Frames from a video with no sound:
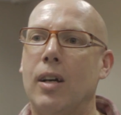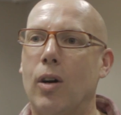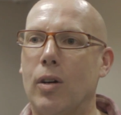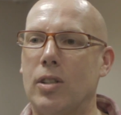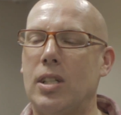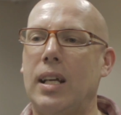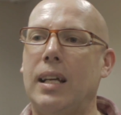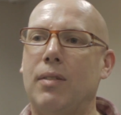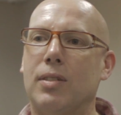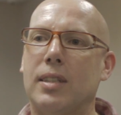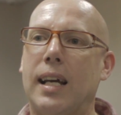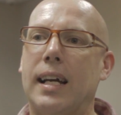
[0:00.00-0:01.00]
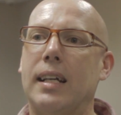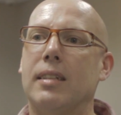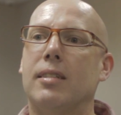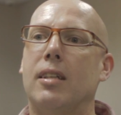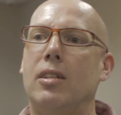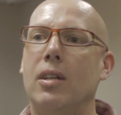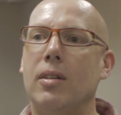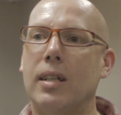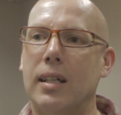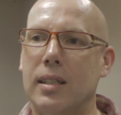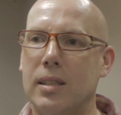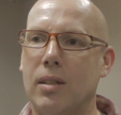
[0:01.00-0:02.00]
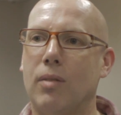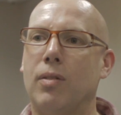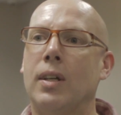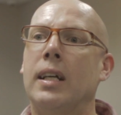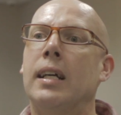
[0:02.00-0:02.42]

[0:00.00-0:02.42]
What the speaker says: or chiefs. And it's the new kinds of